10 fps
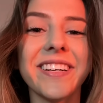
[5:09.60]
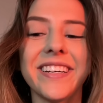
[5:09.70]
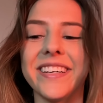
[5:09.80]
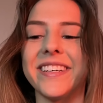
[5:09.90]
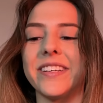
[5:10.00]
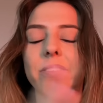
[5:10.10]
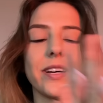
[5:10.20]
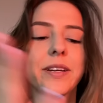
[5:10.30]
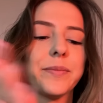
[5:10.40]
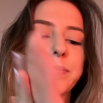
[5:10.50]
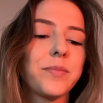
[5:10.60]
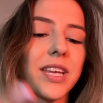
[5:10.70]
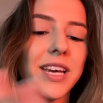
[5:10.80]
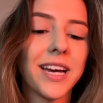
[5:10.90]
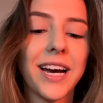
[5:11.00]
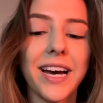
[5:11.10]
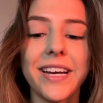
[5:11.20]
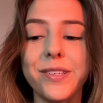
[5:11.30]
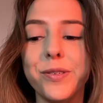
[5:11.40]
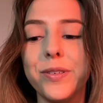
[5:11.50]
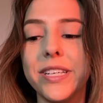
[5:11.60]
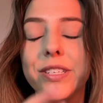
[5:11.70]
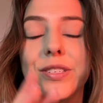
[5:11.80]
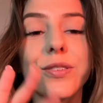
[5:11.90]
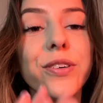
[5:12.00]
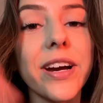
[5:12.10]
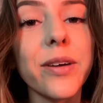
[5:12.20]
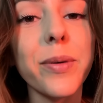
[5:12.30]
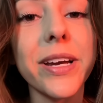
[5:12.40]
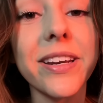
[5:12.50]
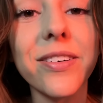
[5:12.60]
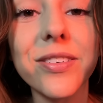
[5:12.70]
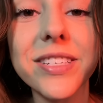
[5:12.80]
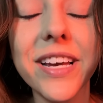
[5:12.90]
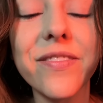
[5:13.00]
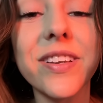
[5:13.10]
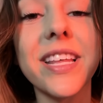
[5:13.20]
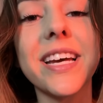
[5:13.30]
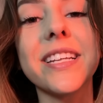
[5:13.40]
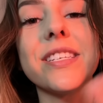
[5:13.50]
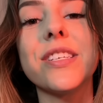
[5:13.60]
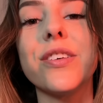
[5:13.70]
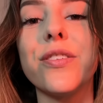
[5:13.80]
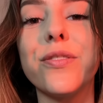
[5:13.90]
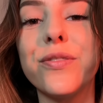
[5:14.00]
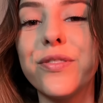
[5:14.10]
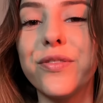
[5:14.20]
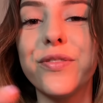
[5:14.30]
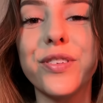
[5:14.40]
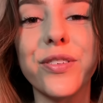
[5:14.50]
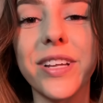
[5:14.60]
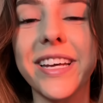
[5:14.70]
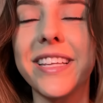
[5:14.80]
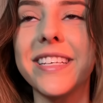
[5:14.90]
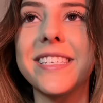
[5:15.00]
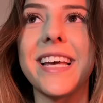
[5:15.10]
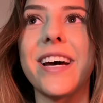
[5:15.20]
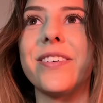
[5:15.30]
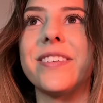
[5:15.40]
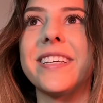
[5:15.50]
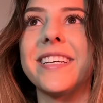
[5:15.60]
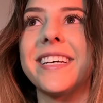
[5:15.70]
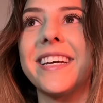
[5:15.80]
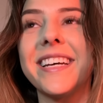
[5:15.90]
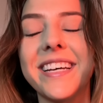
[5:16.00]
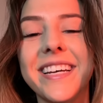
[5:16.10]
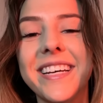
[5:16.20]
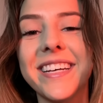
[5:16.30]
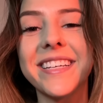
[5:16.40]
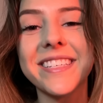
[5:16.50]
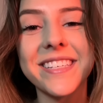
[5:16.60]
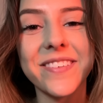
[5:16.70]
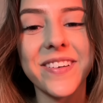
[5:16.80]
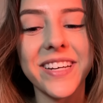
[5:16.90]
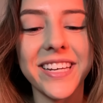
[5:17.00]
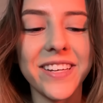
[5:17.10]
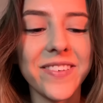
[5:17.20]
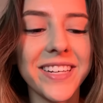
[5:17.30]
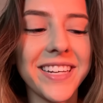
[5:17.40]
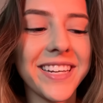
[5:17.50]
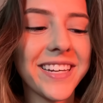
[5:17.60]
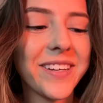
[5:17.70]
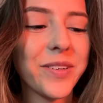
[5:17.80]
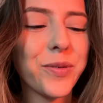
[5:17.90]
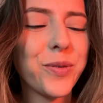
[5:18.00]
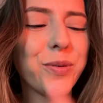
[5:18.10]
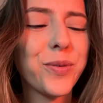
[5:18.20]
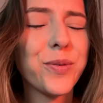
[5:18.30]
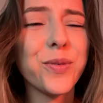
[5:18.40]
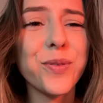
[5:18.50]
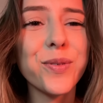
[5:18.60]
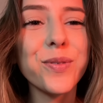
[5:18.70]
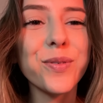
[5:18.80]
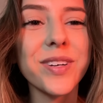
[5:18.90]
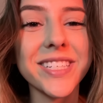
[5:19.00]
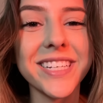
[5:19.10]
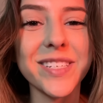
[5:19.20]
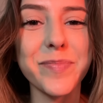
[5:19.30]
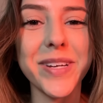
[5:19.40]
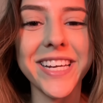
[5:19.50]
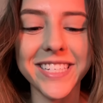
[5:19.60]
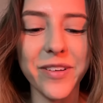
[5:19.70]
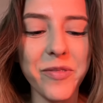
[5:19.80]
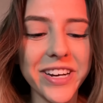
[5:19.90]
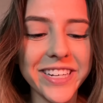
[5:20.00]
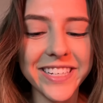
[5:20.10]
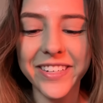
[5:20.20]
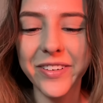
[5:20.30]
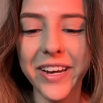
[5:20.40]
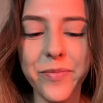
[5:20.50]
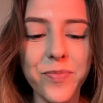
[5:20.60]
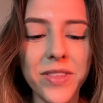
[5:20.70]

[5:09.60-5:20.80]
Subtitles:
good. Okay. I do need to crack my knuckles after that, so if you don't like this sound, let's see if I can even... Wasn't as many as I wanted. Okay.